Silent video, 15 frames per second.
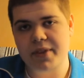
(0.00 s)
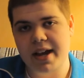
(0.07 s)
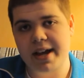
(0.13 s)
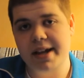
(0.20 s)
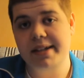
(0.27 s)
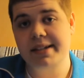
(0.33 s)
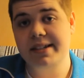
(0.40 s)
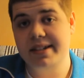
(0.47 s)

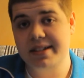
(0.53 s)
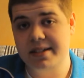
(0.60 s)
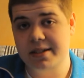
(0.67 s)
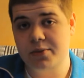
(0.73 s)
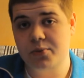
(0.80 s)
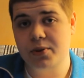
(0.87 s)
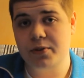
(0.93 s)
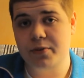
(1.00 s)
and this
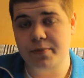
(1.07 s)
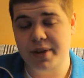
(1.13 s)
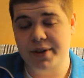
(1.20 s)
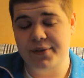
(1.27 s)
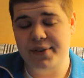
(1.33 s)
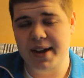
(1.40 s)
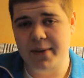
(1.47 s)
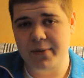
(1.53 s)
is one of my
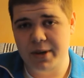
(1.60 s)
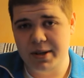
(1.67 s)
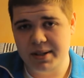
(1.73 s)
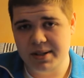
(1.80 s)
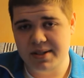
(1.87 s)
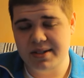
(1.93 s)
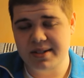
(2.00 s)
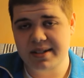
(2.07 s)

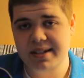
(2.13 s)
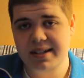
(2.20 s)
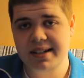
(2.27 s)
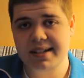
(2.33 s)
favorites